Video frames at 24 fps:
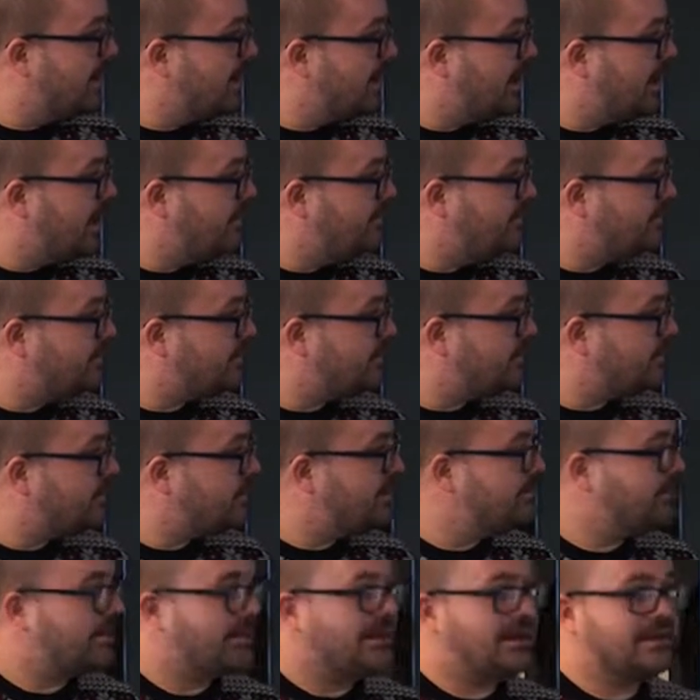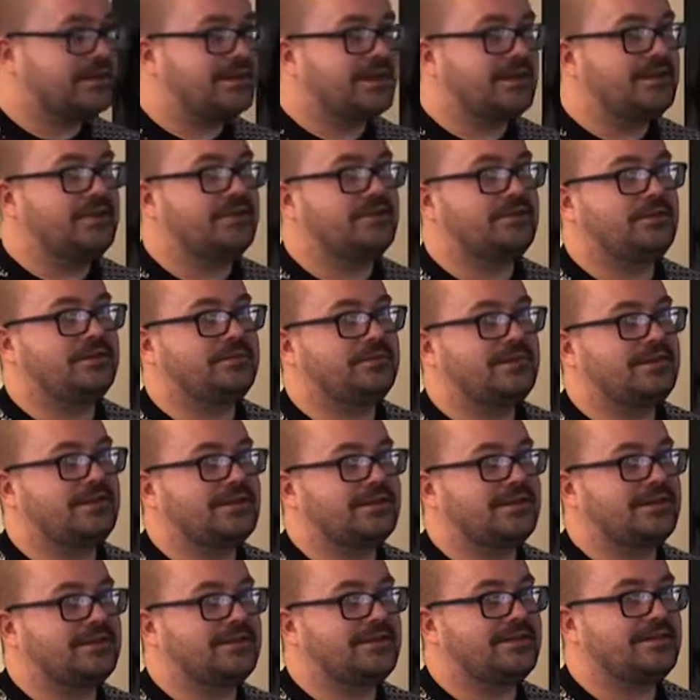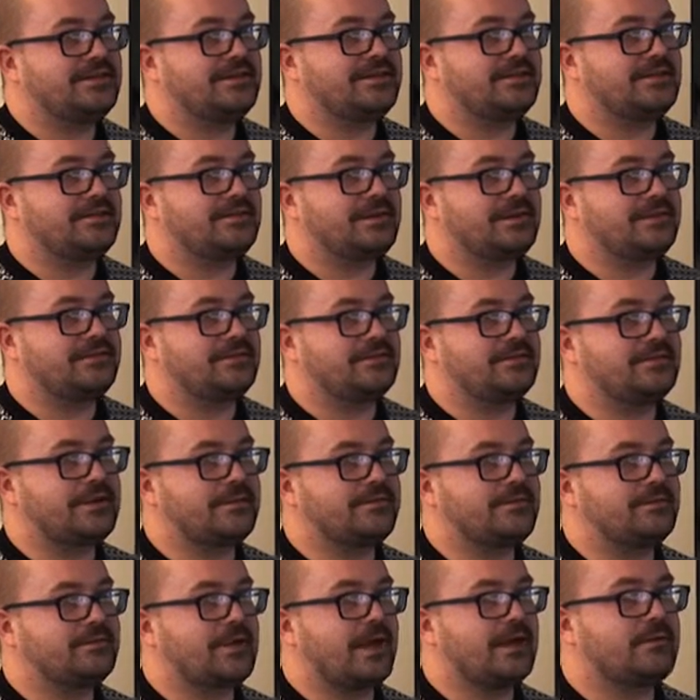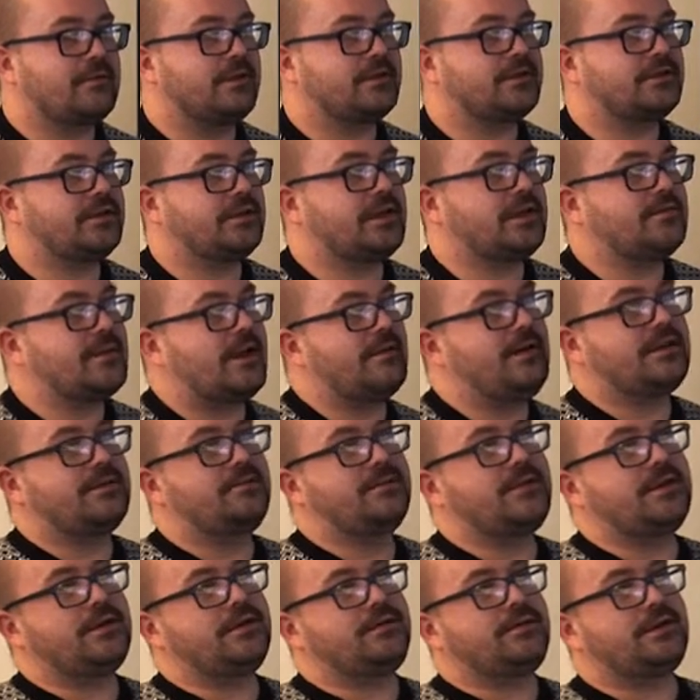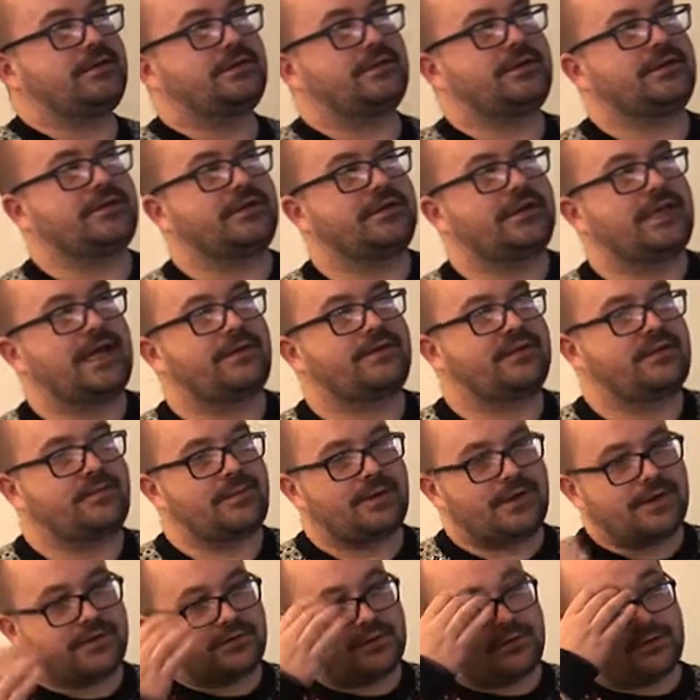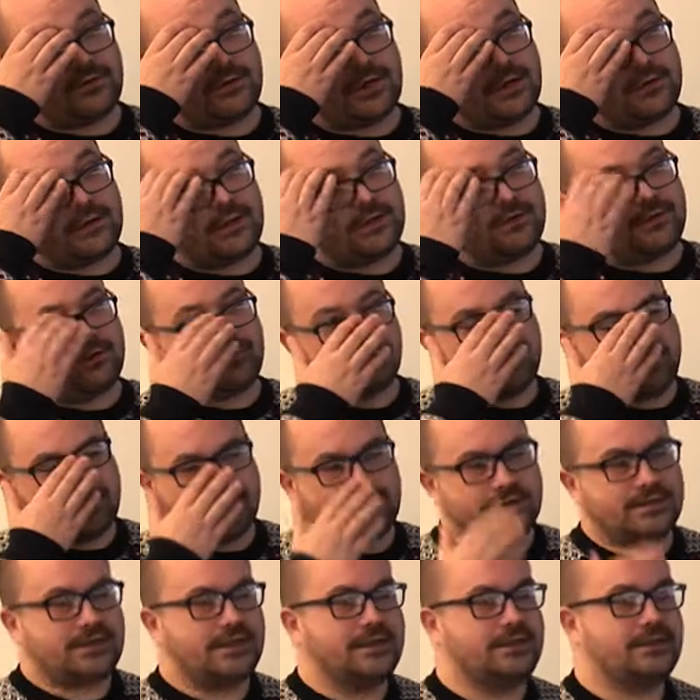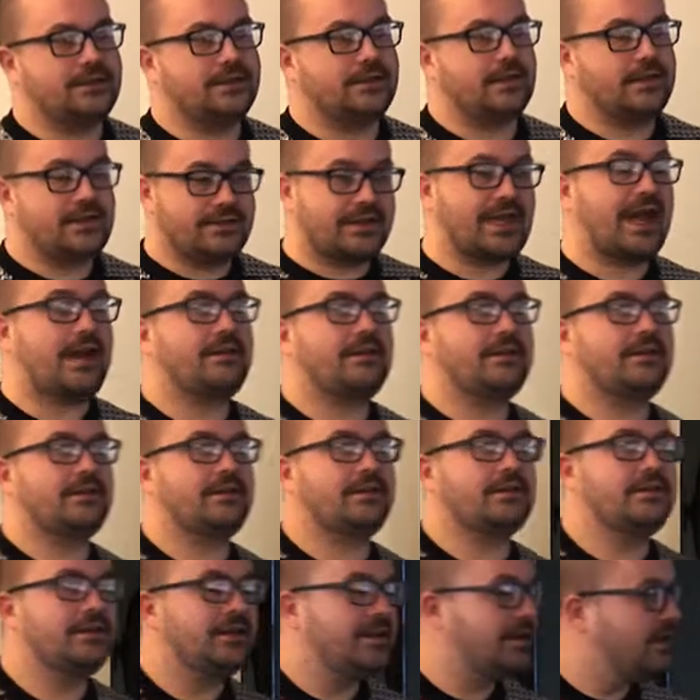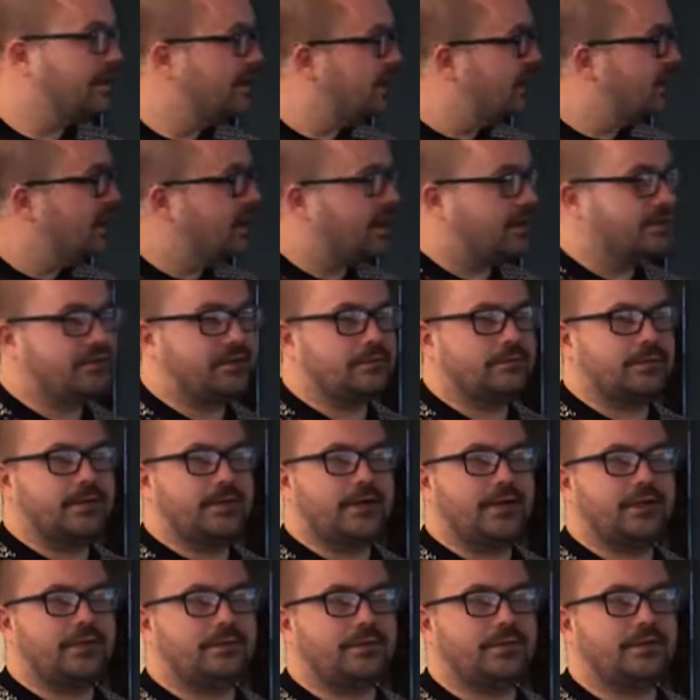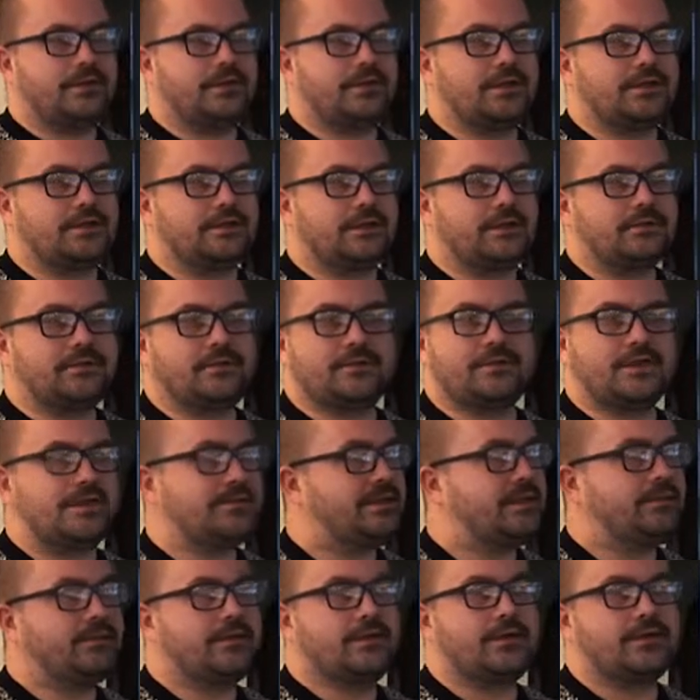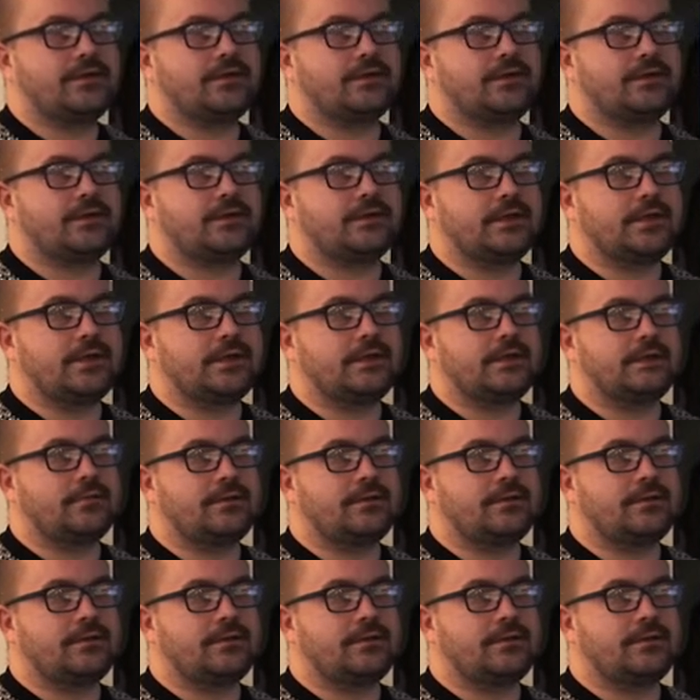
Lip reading: And this is a theme park I used to work at. When I watched American Beauty once, and Kevin Spacey said he used to work in his character. I used to work in a burger joint, just flipping burgers all day.